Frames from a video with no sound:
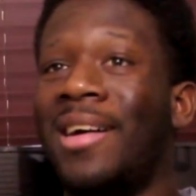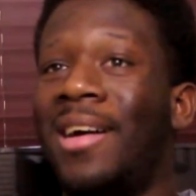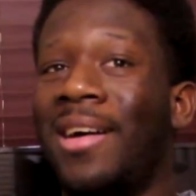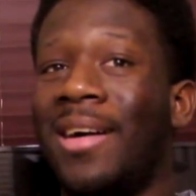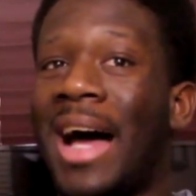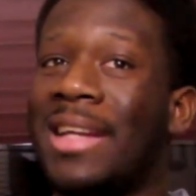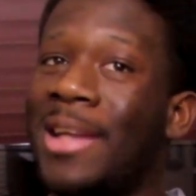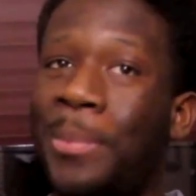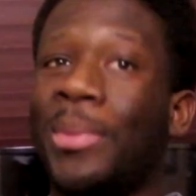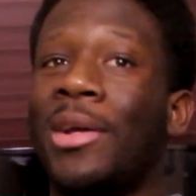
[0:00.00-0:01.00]
I
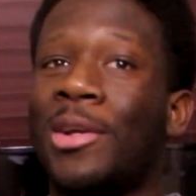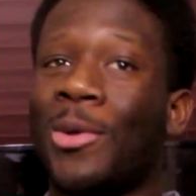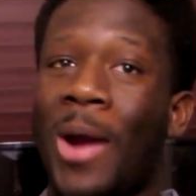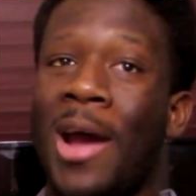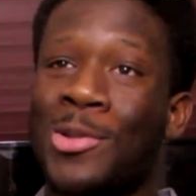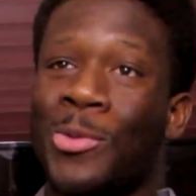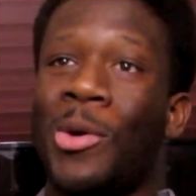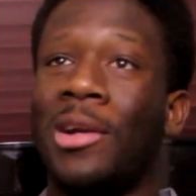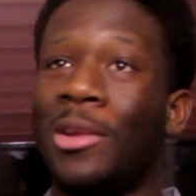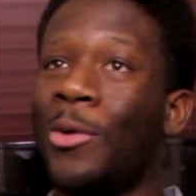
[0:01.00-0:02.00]
did play Crash
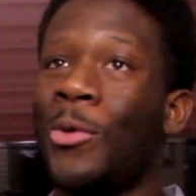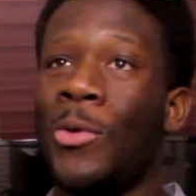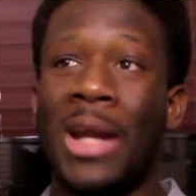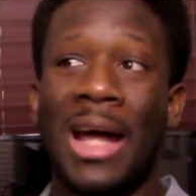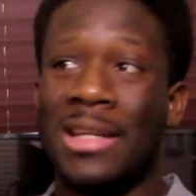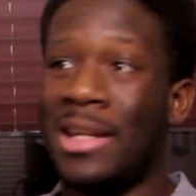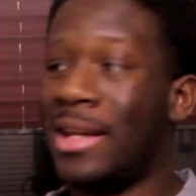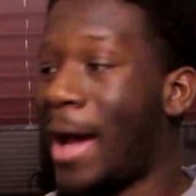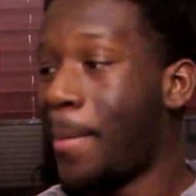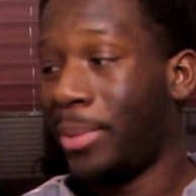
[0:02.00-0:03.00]
1 a little, and I did
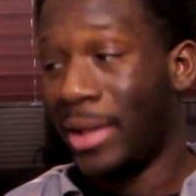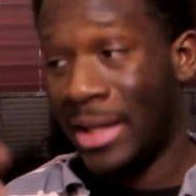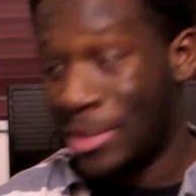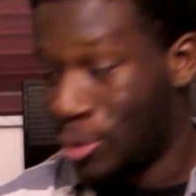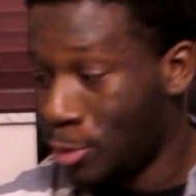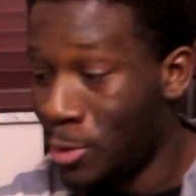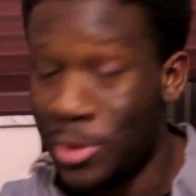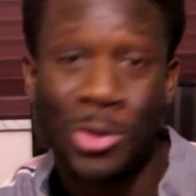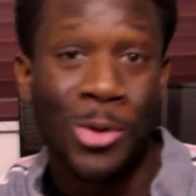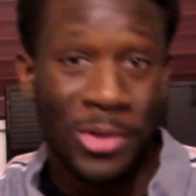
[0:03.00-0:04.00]
not play 2
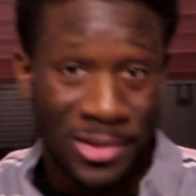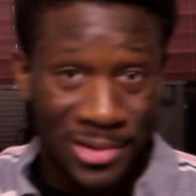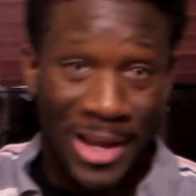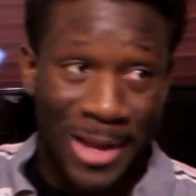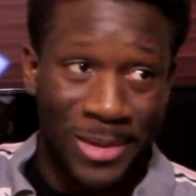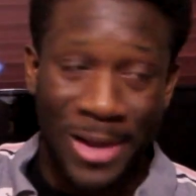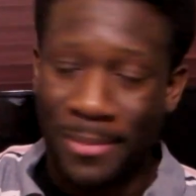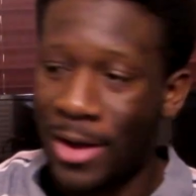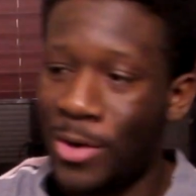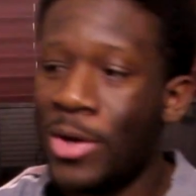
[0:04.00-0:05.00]
until this game came
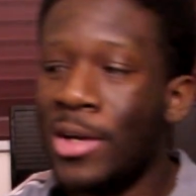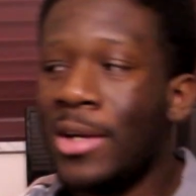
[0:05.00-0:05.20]
out.